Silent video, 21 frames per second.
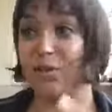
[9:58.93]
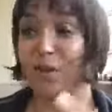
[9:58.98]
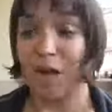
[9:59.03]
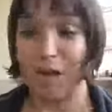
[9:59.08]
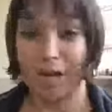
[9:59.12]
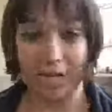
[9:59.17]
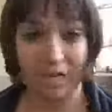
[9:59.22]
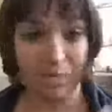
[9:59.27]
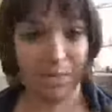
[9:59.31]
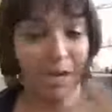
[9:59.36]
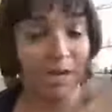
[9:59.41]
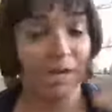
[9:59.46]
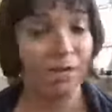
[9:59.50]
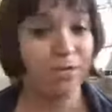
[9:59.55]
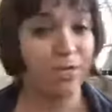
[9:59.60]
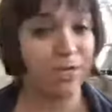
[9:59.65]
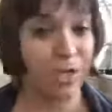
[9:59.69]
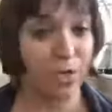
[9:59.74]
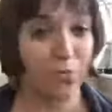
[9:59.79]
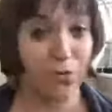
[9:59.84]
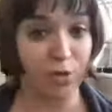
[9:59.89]
You're talking about
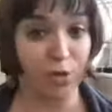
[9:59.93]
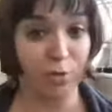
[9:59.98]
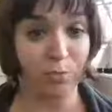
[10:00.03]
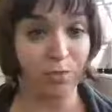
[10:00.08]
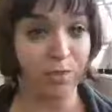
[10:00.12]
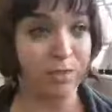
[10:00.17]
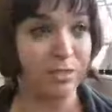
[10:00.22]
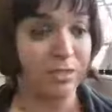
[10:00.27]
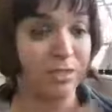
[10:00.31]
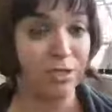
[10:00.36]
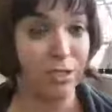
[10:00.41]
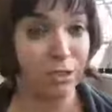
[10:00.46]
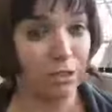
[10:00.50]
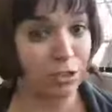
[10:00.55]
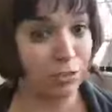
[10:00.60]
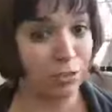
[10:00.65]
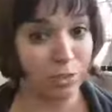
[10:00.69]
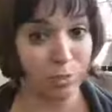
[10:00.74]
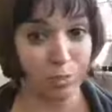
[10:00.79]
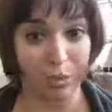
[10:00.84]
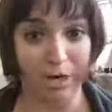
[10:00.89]
yourself and your business.
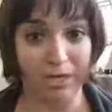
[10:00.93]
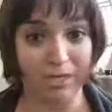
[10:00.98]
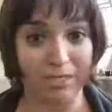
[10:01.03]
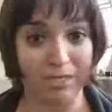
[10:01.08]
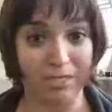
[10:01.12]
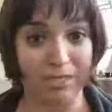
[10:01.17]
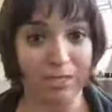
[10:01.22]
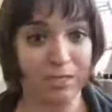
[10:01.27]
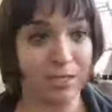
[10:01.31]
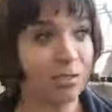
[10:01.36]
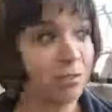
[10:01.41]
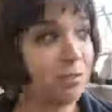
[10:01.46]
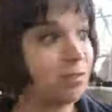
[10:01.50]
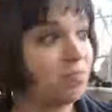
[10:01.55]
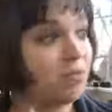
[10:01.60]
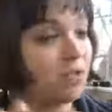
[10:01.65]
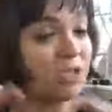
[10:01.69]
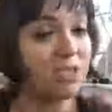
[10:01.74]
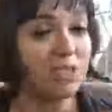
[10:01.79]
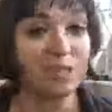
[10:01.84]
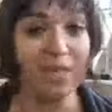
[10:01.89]
There's no surprises.
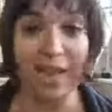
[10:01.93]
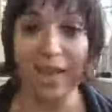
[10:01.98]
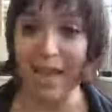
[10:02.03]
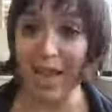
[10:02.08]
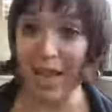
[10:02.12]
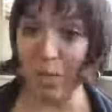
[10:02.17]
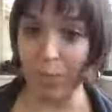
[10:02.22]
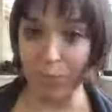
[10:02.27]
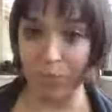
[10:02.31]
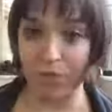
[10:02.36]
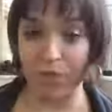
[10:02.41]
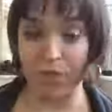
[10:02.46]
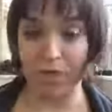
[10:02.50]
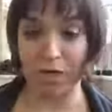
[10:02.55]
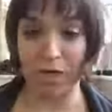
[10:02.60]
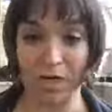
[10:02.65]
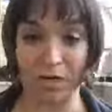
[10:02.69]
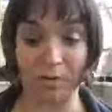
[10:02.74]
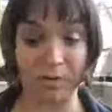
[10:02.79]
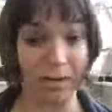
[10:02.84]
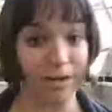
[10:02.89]
Just lay out going
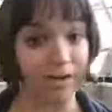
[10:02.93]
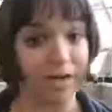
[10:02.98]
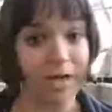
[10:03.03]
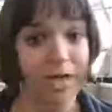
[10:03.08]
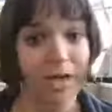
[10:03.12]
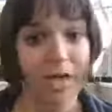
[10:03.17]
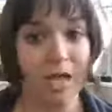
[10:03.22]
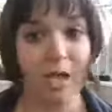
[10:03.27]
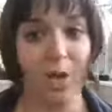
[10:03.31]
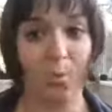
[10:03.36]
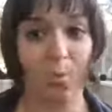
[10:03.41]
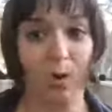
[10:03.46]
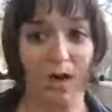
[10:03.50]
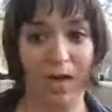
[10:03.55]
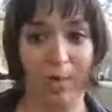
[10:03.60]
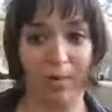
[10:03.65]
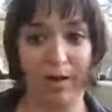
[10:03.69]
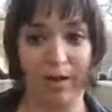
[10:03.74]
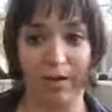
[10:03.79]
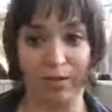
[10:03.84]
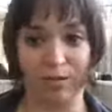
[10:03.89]
to talk about and
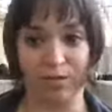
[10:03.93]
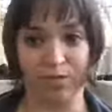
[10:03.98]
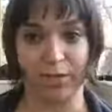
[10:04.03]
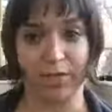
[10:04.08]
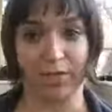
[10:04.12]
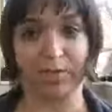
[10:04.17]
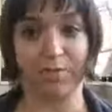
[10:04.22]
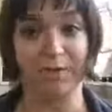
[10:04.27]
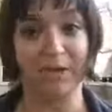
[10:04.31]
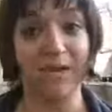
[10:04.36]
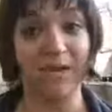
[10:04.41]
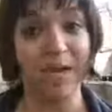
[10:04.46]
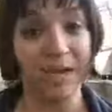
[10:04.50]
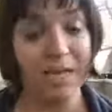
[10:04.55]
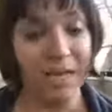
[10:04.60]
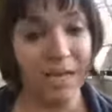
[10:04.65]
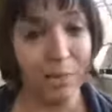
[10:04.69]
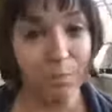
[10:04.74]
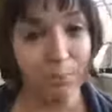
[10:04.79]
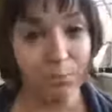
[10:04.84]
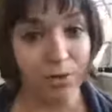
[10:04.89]
why it matters for them.
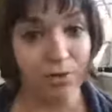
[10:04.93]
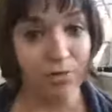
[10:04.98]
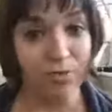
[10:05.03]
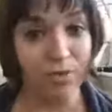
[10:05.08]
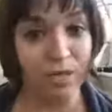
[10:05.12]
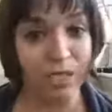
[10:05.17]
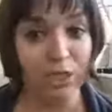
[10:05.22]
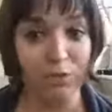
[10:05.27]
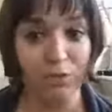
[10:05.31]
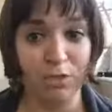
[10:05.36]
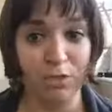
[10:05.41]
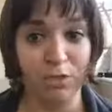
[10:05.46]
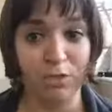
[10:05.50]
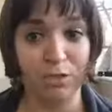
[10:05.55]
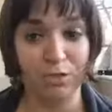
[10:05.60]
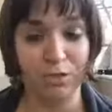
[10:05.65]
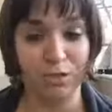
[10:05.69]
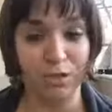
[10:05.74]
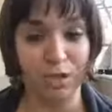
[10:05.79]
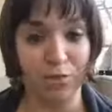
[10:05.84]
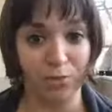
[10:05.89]
Briefly
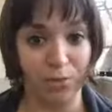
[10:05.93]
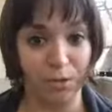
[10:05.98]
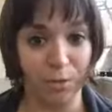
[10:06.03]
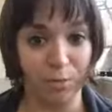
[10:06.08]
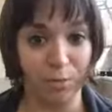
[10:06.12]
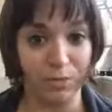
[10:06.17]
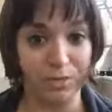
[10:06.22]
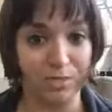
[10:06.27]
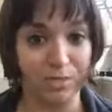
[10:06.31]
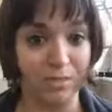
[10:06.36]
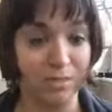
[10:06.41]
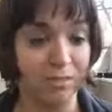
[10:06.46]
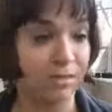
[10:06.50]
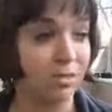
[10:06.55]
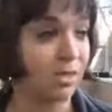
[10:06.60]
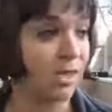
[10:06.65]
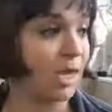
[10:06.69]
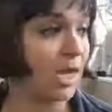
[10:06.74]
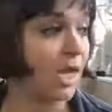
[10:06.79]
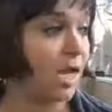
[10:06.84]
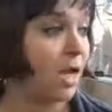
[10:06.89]
introduce yourself and your
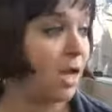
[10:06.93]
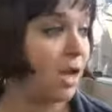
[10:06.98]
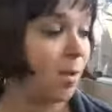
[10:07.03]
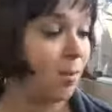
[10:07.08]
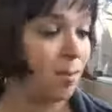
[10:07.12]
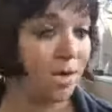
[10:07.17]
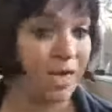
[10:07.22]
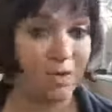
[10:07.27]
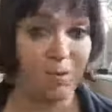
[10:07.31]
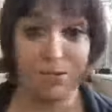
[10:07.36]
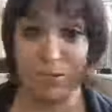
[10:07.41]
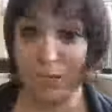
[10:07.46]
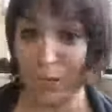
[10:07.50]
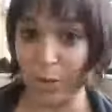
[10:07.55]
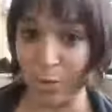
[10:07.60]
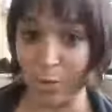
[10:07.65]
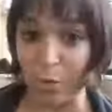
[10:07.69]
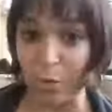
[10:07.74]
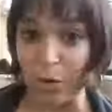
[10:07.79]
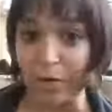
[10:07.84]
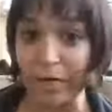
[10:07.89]
business. My name is
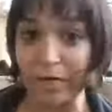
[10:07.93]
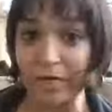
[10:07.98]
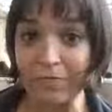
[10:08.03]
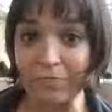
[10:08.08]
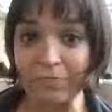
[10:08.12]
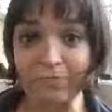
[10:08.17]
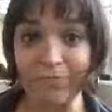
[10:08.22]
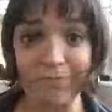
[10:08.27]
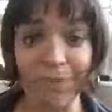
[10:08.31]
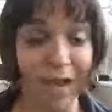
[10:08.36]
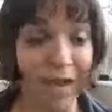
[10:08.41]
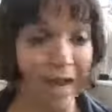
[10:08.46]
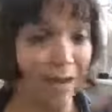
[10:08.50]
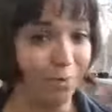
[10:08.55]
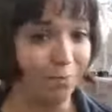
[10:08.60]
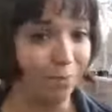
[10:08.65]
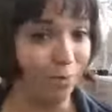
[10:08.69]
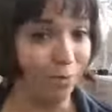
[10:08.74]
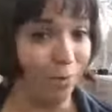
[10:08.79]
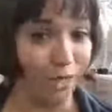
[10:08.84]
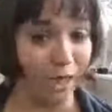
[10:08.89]
Heather Boyer.
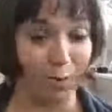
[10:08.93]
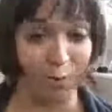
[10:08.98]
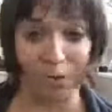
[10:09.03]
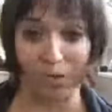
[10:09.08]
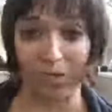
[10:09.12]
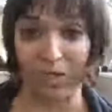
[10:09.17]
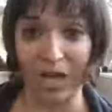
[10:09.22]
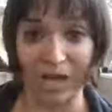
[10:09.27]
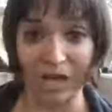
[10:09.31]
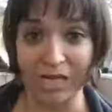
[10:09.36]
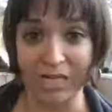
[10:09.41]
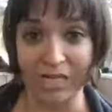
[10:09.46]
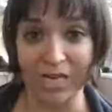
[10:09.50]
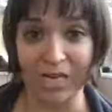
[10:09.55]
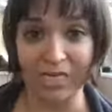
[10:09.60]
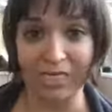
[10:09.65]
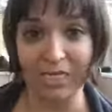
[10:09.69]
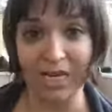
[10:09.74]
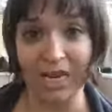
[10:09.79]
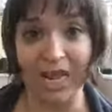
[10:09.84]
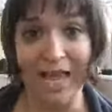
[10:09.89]
I'm from Puck Up With
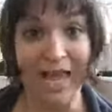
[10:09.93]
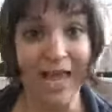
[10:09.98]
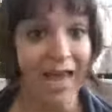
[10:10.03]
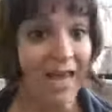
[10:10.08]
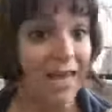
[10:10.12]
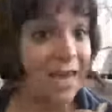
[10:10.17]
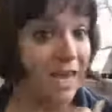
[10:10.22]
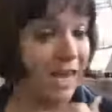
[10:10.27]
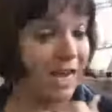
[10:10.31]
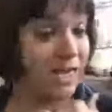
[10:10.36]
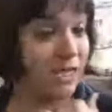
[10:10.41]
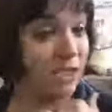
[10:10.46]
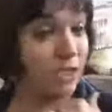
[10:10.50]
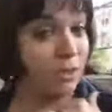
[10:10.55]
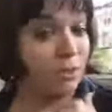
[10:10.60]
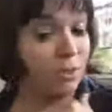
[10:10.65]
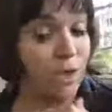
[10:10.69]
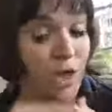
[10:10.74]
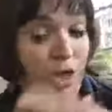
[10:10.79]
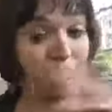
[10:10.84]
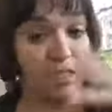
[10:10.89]
Content, and I
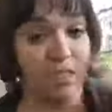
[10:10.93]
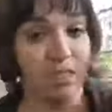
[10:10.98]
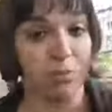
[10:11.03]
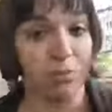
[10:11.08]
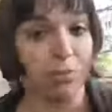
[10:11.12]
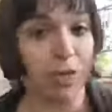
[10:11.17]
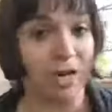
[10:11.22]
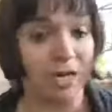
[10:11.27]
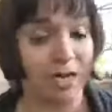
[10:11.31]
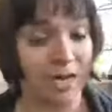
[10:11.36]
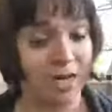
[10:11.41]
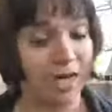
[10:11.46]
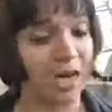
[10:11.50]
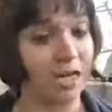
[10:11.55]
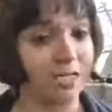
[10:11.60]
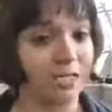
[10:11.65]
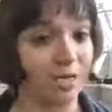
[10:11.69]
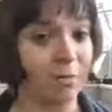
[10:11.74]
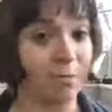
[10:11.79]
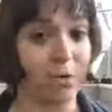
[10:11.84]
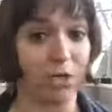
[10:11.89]
do content writing,
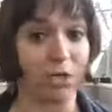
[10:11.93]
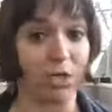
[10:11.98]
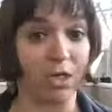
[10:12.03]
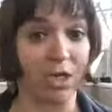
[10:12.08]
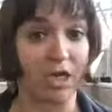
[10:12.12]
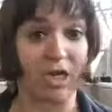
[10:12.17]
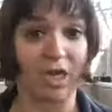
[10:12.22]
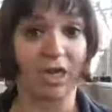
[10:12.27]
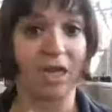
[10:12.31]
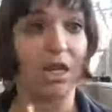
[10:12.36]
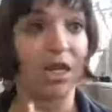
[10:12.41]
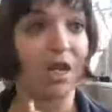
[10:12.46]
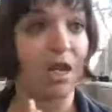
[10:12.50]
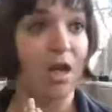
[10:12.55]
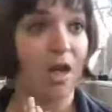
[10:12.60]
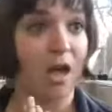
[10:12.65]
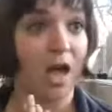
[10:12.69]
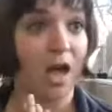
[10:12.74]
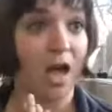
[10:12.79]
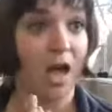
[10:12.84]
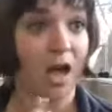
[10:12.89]
content marketing
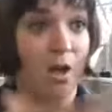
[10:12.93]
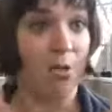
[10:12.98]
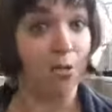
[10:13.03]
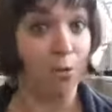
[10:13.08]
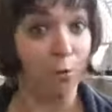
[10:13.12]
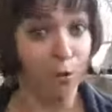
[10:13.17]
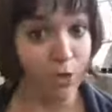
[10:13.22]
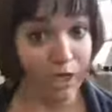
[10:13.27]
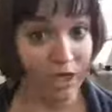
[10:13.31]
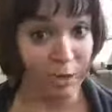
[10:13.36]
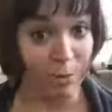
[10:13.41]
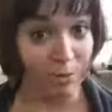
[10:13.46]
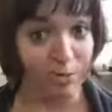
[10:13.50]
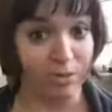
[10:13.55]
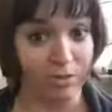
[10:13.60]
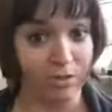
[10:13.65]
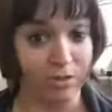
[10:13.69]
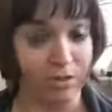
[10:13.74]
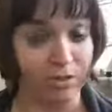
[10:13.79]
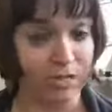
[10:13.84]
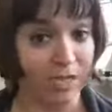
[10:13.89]
for
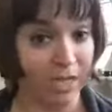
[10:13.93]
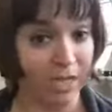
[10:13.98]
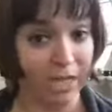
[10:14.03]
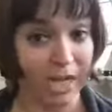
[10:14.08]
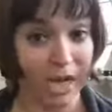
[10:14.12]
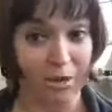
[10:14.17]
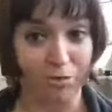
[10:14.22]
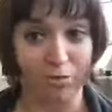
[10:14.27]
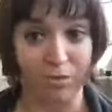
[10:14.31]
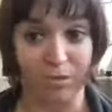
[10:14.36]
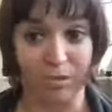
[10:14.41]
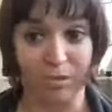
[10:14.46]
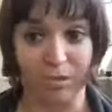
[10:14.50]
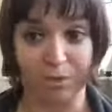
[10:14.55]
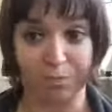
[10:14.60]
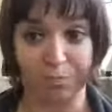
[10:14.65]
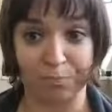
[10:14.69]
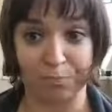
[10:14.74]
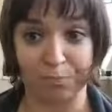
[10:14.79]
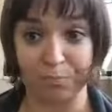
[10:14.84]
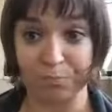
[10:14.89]
bookkeepers and
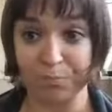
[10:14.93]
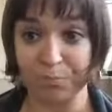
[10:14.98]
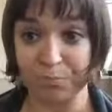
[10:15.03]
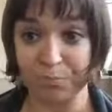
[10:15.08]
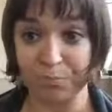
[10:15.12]
accountants.